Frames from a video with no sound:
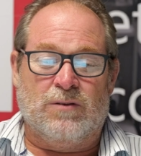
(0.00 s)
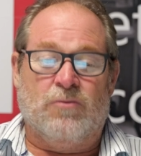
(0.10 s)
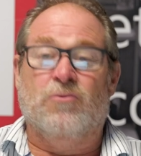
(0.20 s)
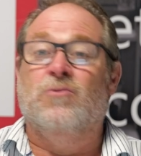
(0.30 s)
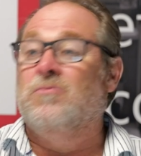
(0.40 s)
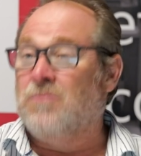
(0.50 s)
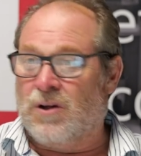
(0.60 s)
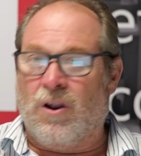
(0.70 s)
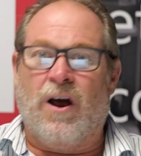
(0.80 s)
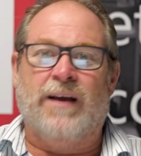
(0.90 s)
through the
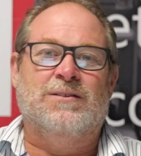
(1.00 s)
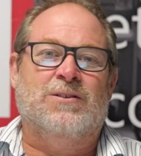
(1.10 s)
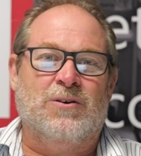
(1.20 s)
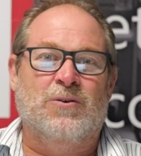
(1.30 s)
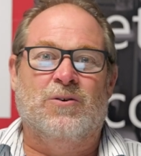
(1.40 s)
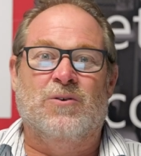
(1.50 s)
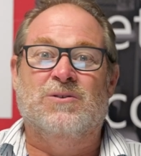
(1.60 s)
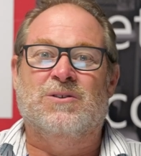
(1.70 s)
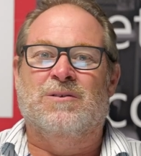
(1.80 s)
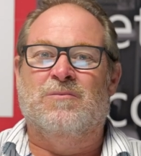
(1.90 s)
clients who use the